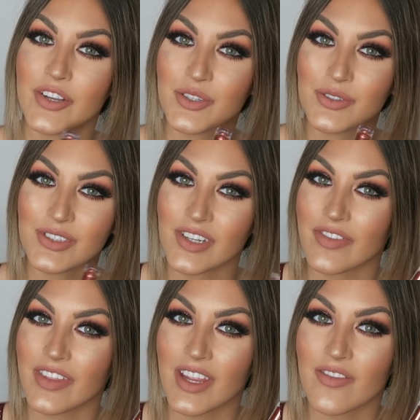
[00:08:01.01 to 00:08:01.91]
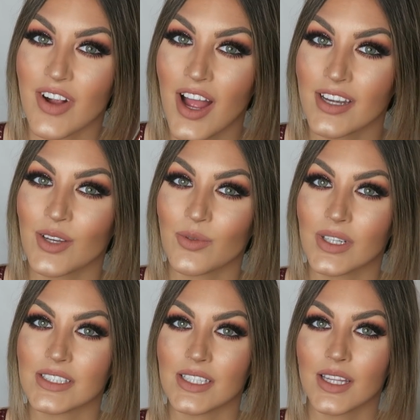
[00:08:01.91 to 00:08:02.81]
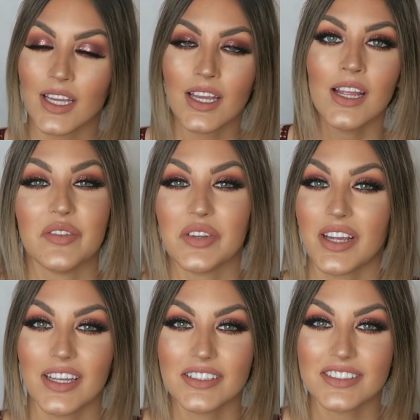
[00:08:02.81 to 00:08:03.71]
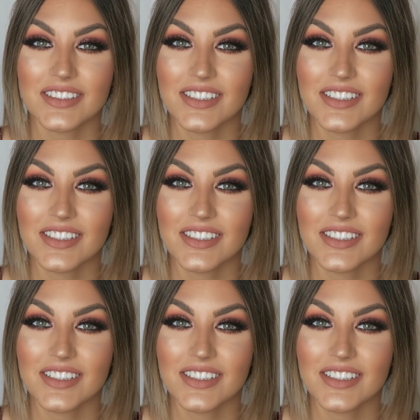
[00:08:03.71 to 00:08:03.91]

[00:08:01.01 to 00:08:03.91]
of their new stuff that they have gotten in recently. Love you guys.